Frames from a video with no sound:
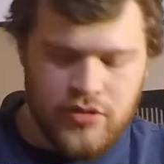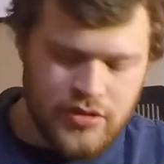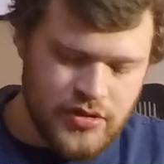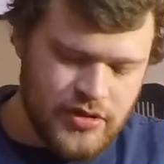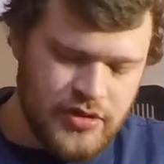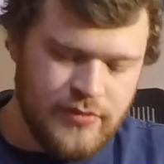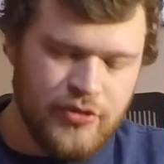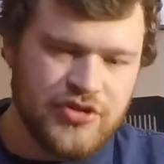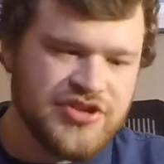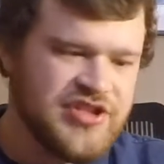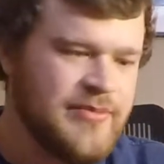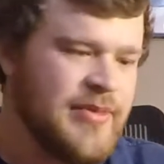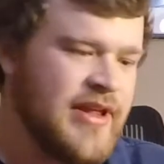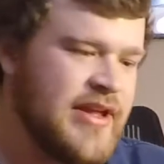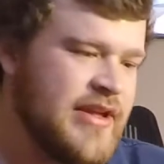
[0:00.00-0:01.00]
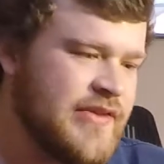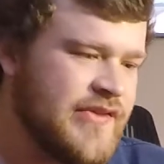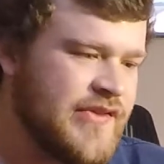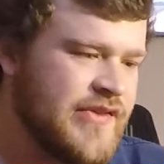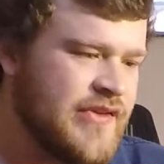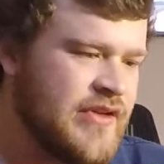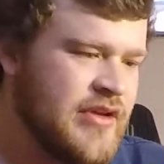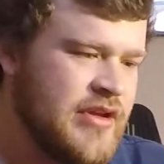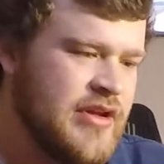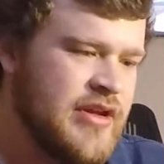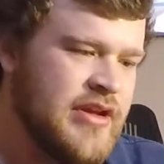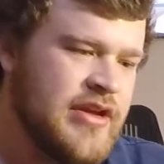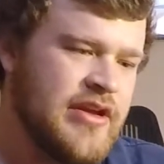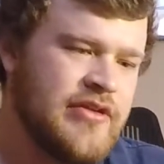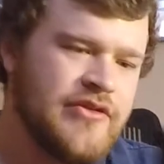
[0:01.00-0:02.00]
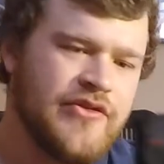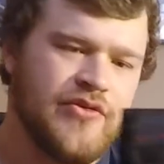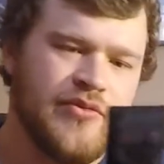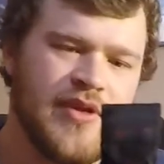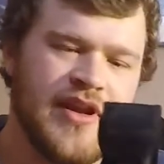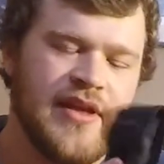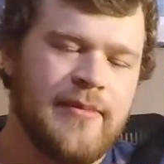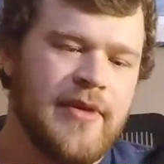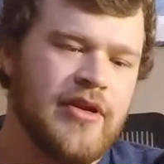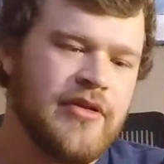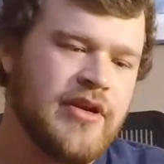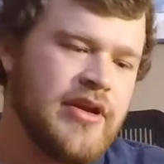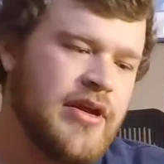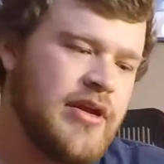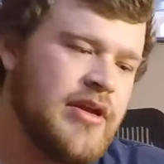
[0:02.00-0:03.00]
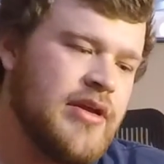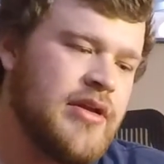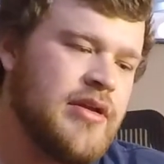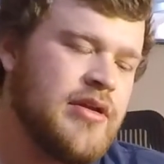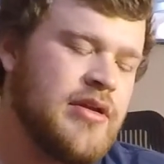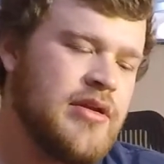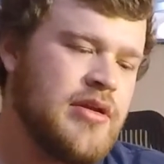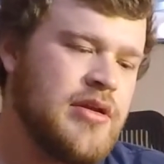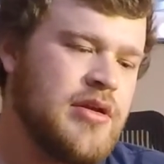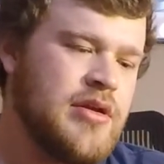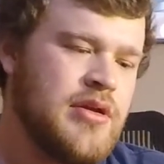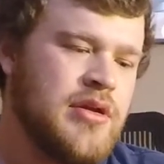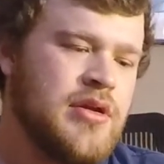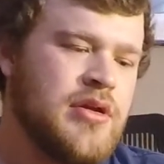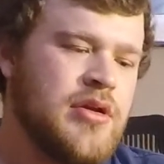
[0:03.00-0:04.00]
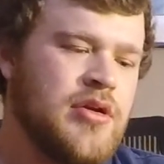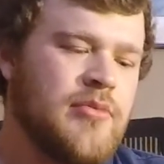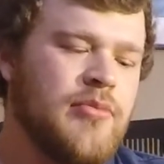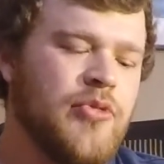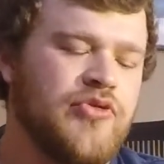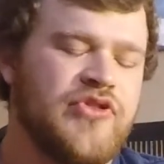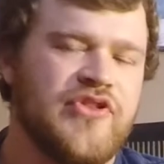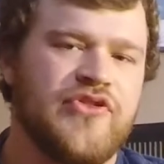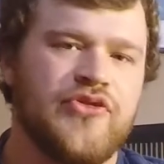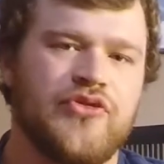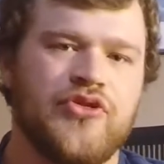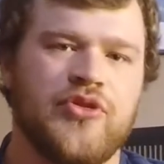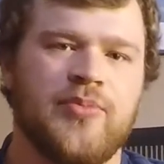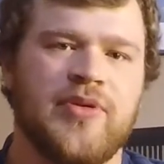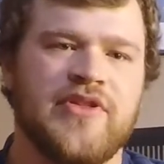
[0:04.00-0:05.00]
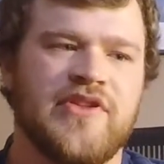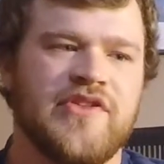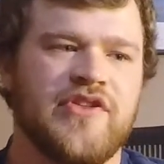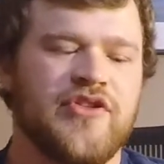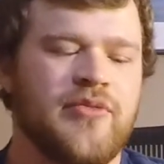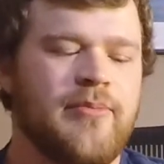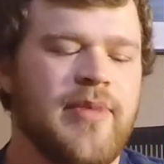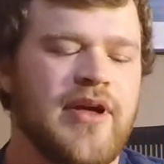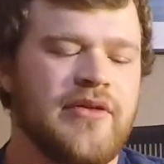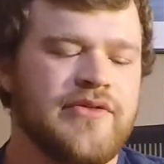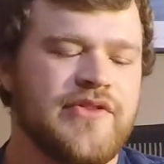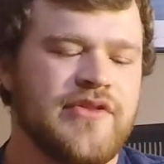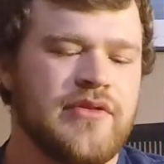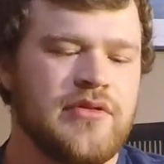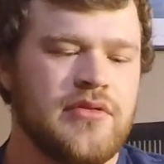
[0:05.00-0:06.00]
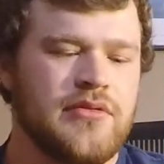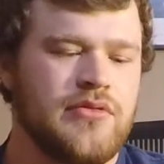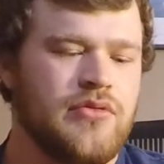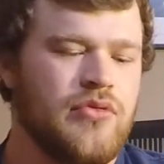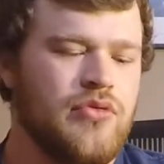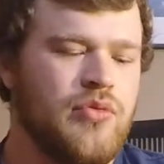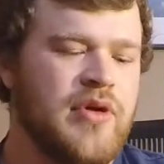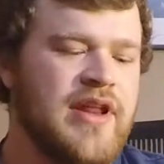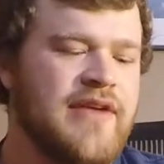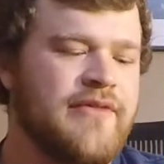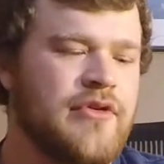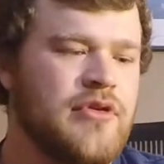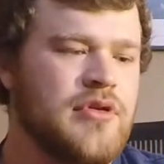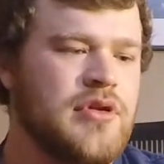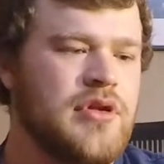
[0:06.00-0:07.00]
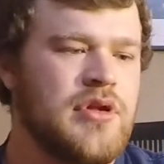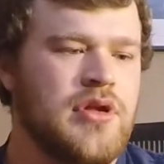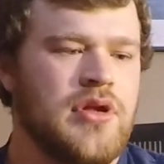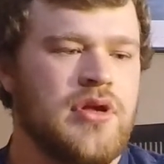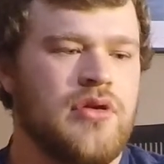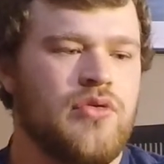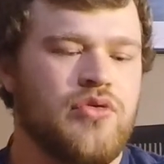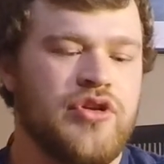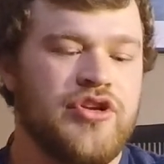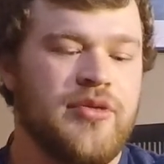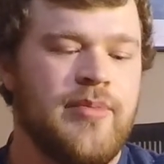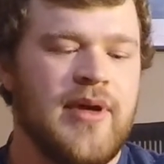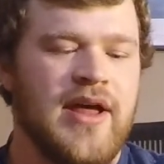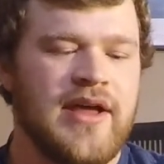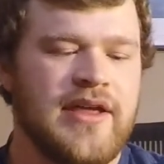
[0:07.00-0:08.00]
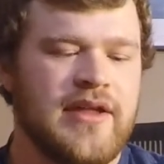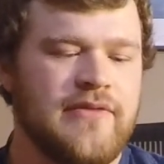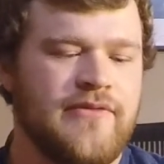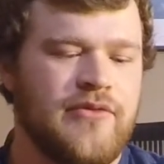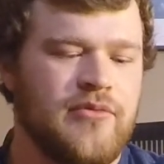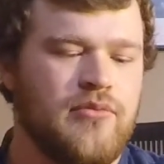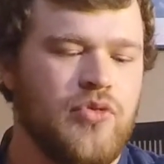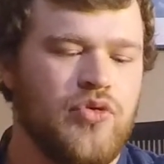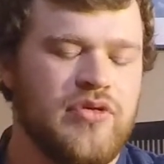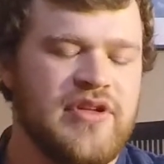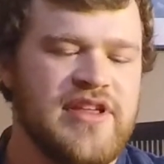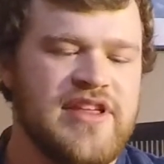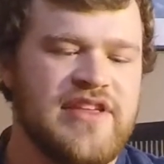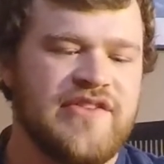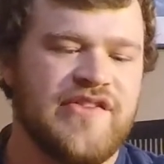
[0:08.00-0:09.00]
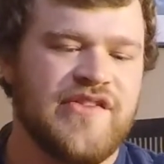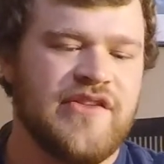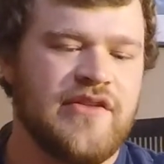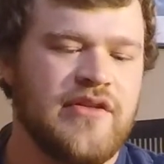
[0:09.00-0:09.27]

emergency blankets. Here's a Ready America multi-tool. You can put this on your belt or whatever, or in your pocket for more ease